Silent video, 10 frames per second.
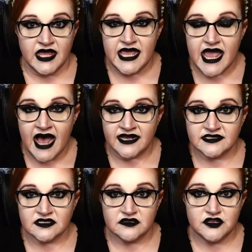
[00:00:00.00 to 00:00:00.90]
He
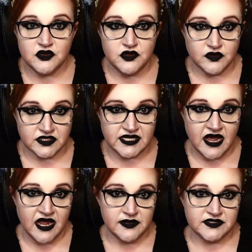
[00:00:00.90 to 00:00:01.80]
asked the New York
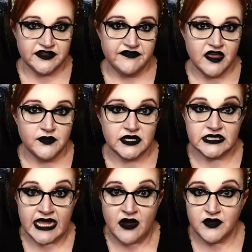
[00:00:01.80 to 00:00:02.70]
Times if they would
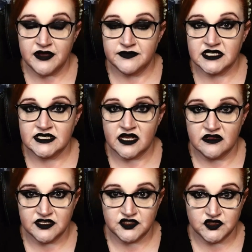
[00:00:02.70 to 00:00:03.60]
allow him to
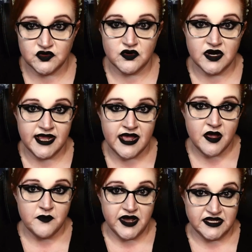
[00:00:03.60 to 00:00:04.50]
tell his story
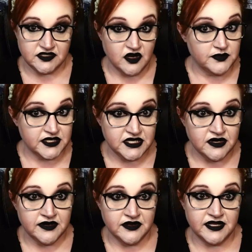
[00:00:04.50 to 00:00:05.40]
based on
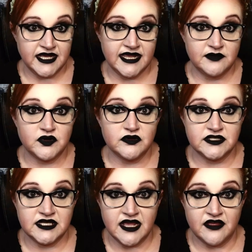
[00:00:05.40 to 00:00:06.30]
material he had
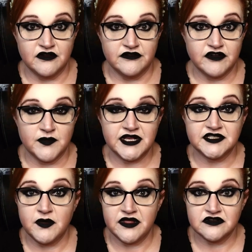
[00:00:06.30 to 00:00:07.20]
pulled together from
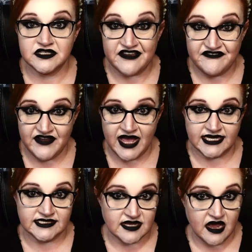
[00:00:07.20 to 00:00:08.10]
his mother's
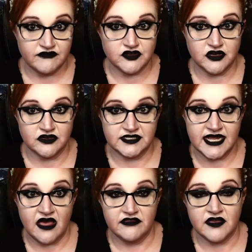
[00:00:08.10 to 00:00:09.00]
effects after her
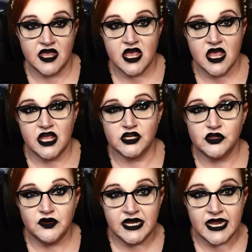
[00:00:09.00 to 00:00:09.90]
death,
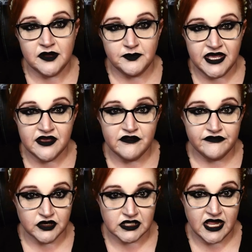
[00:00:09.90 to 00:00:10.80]
including an appeal
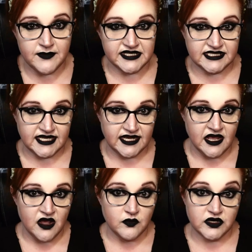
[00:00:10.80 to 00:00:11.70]
for
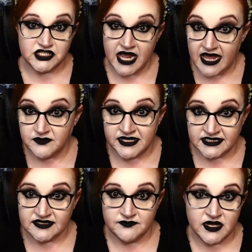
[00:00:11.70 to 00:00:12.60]
clemency, which had
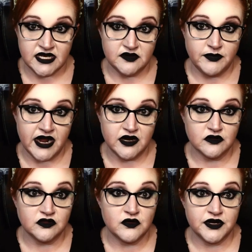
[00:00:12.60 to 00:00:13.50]
been submitted by
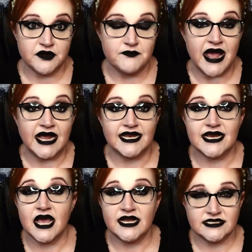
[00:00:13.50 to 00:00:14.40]
her lawyer back
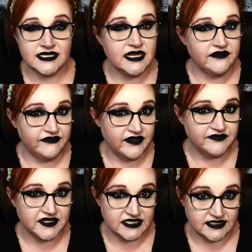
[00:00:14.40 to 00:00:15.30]
in
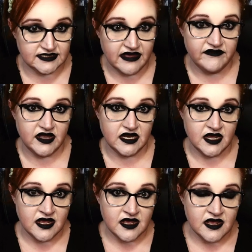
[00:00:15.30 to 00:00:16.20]
1957.
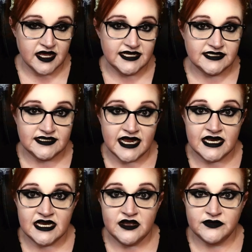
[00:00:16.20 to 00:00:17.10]
He
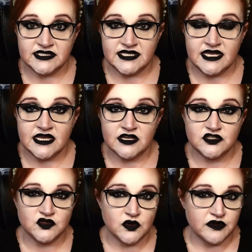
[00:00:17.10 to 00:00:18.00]
stated he was seeking
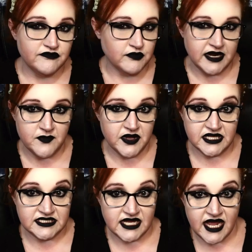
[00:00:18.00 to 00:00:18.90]
a sort of
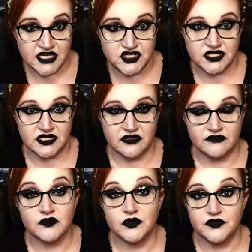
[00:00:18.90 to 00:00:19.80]
rehabilitation
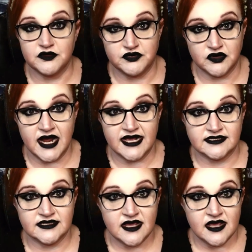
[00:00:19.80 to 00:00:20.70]
through the
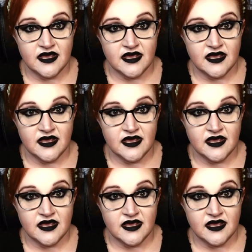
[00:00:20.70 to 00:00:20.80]
press.